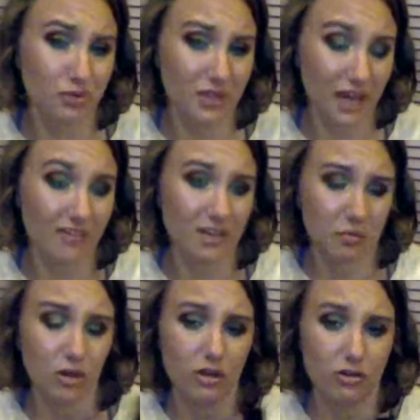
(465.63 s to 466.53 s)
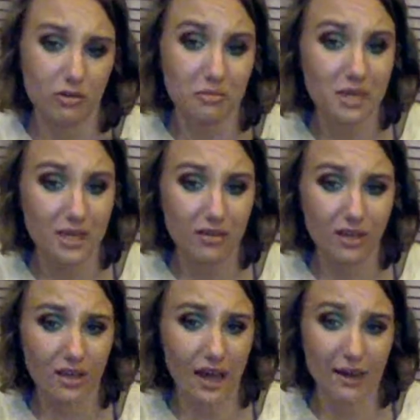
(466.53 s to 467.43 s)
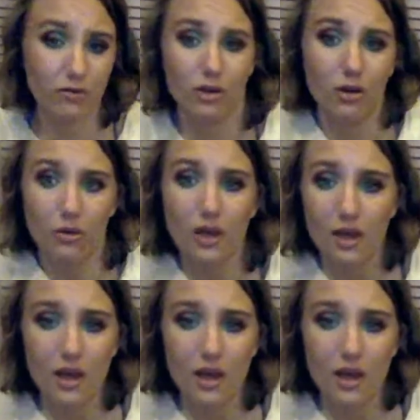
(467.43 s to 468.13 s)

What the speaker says: that damn good to me. Like, I don't know.